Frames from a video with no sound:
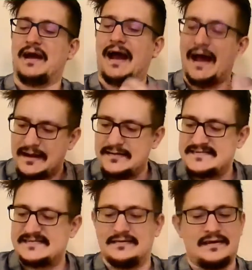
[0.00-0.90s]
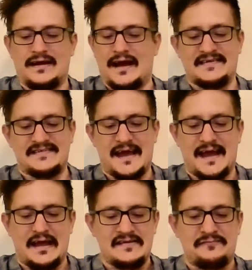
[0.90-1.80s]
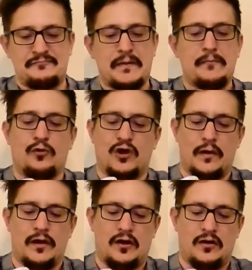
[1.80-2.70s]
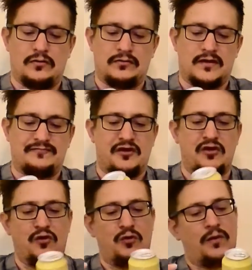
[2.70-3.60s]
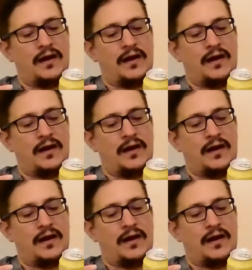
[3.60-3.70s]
as I say, there's a bit more going on, a few